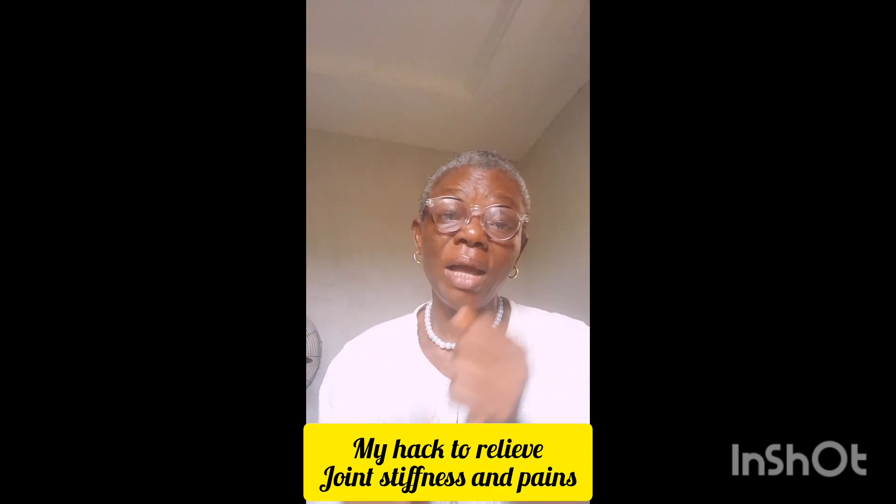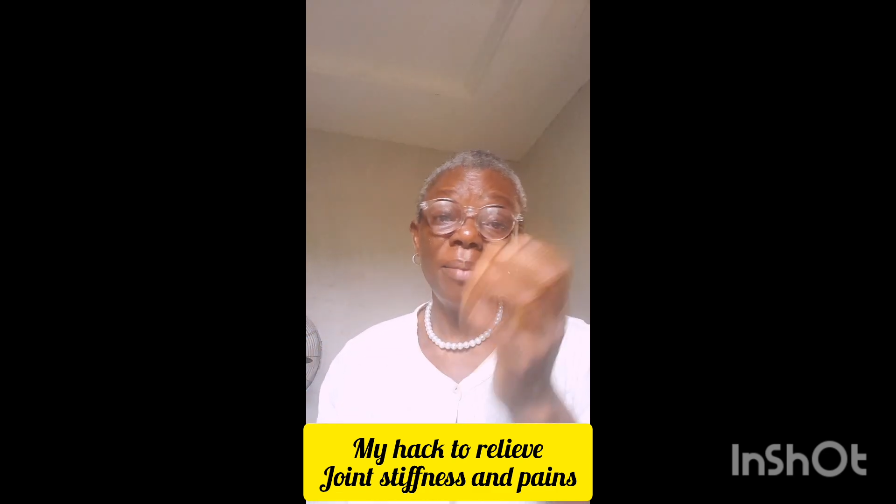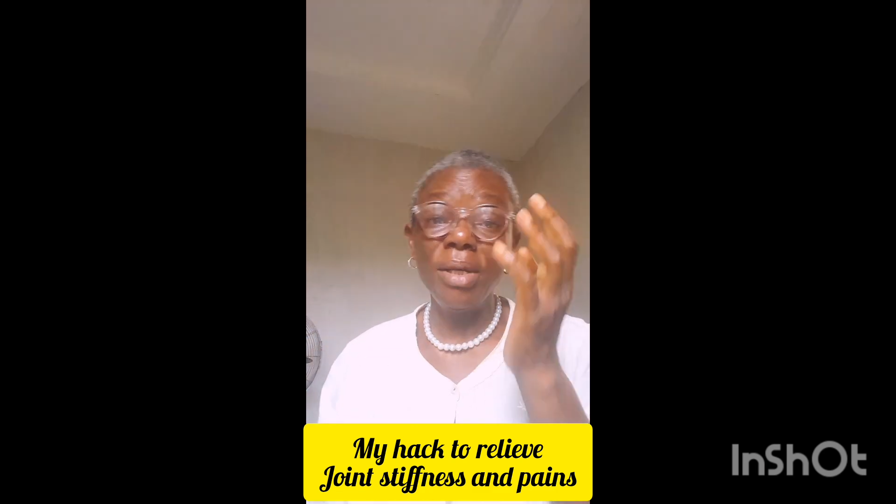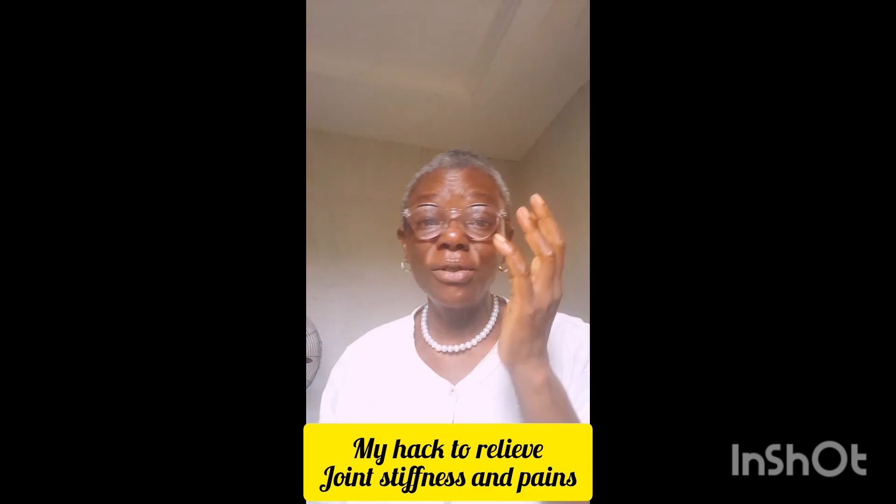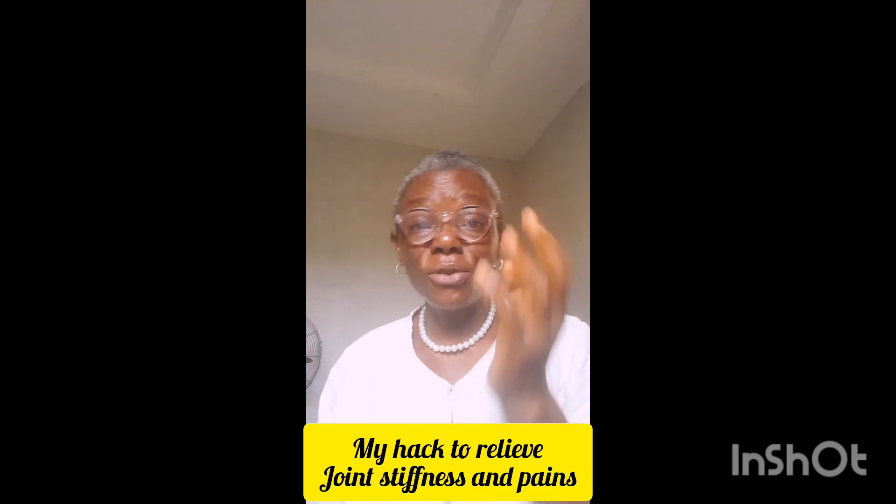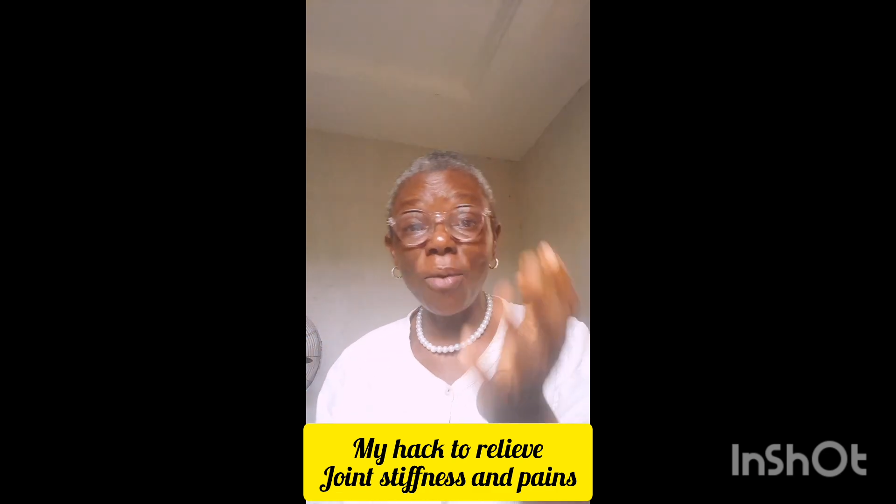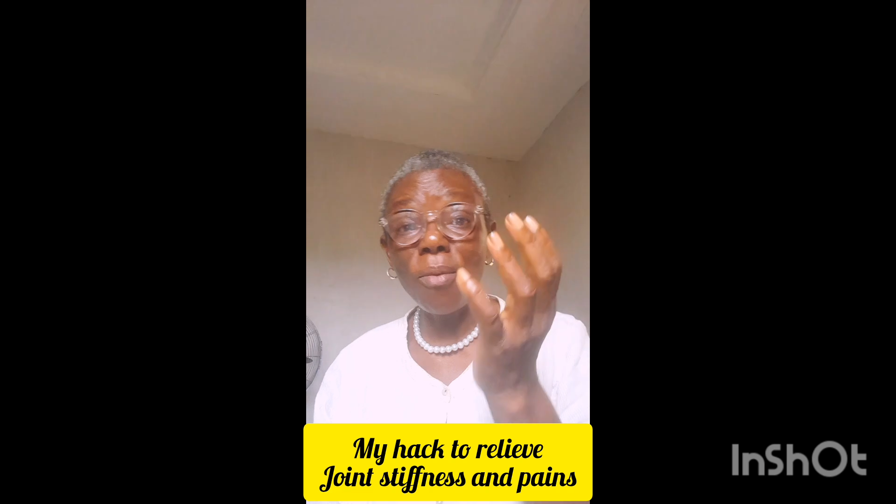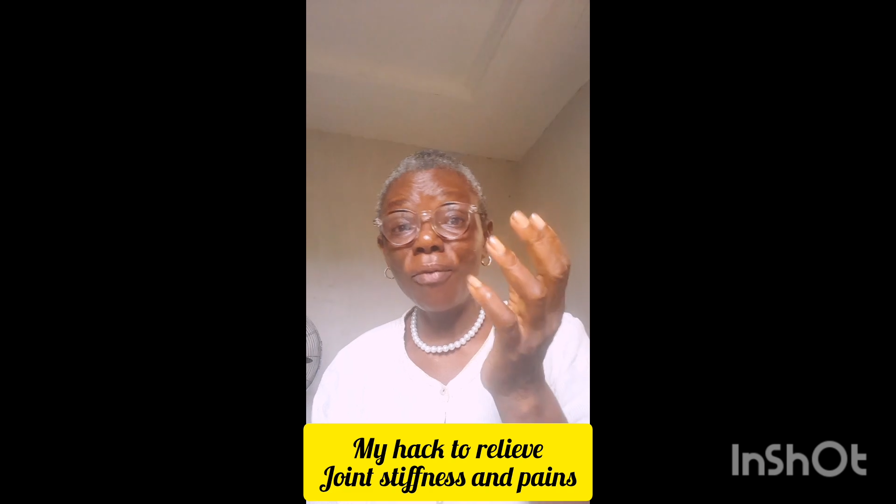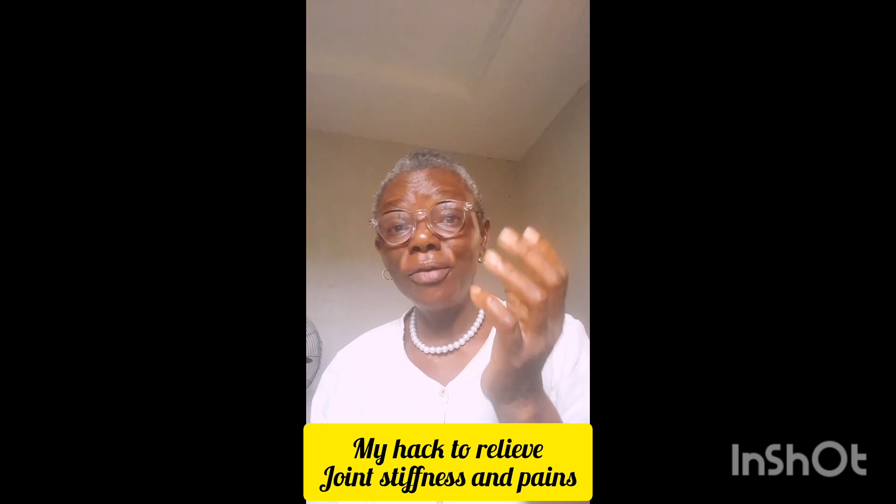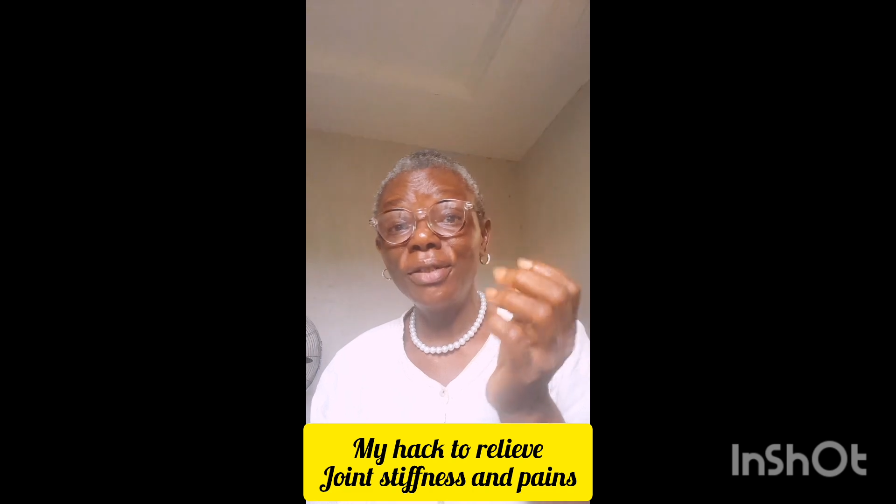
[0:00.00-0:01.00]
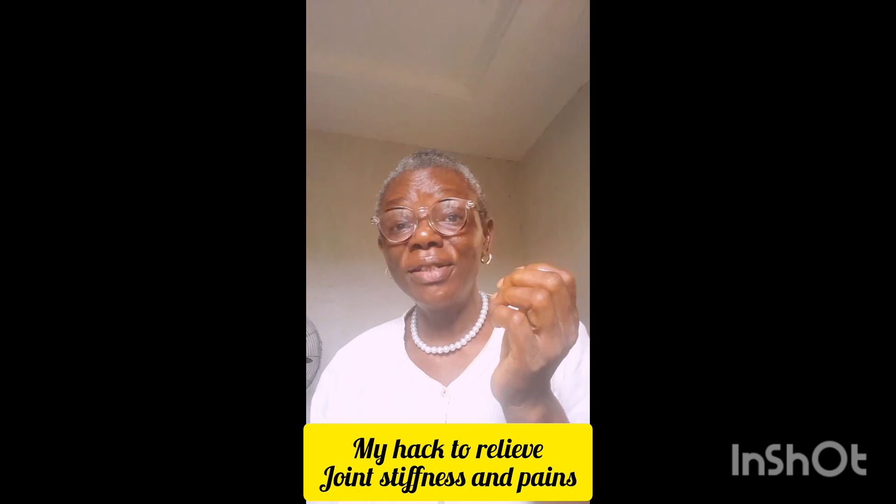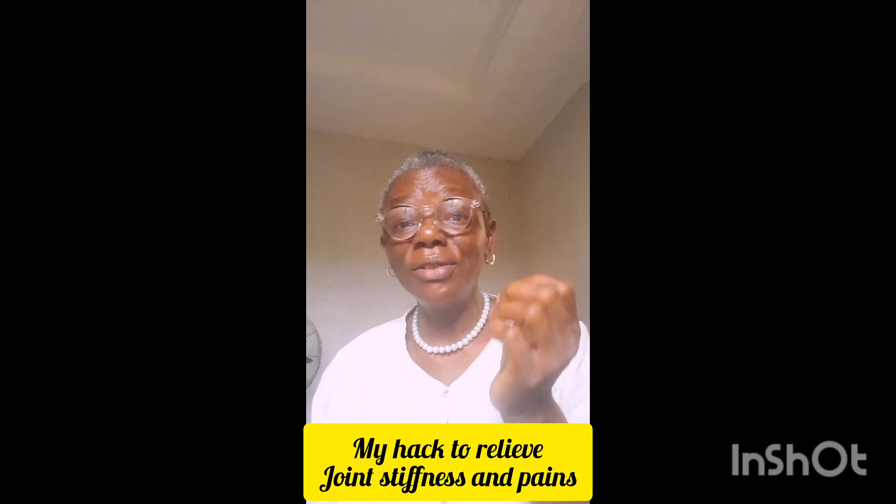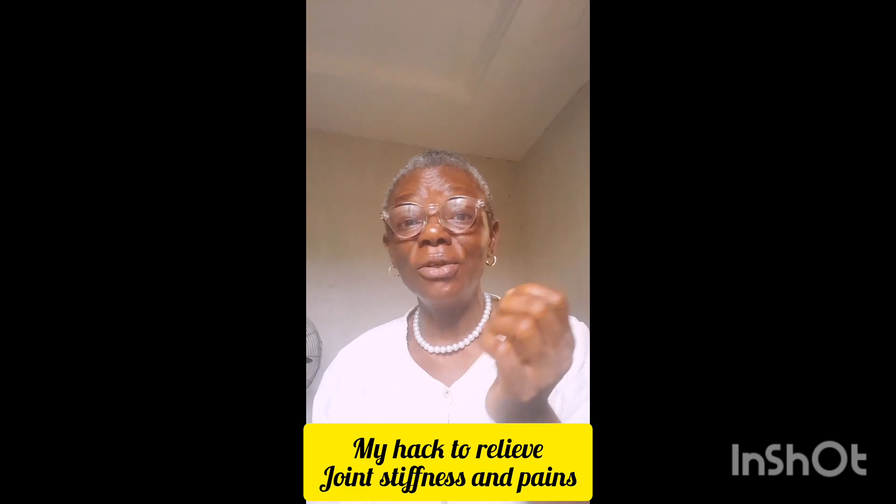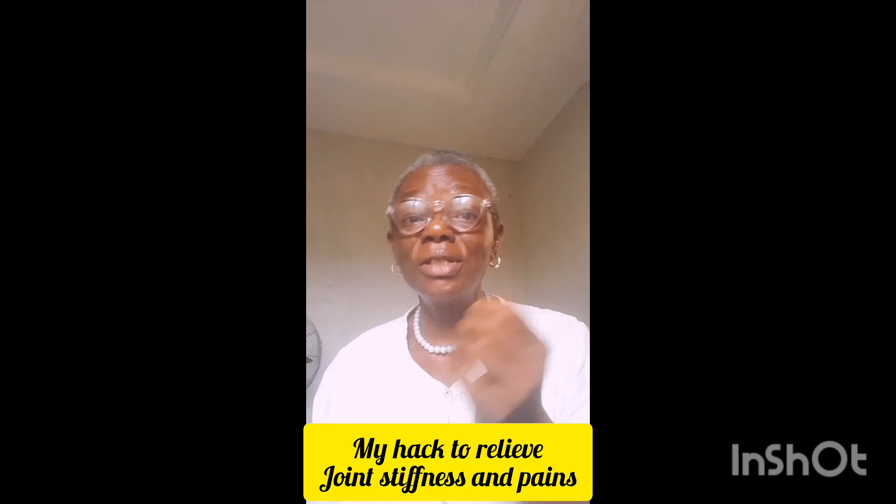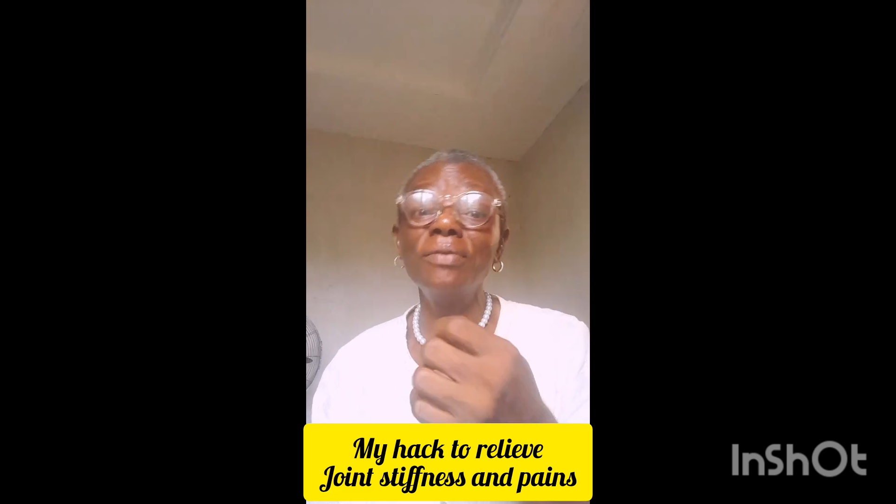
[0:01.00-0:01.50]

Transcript: I mean, some of the seniors,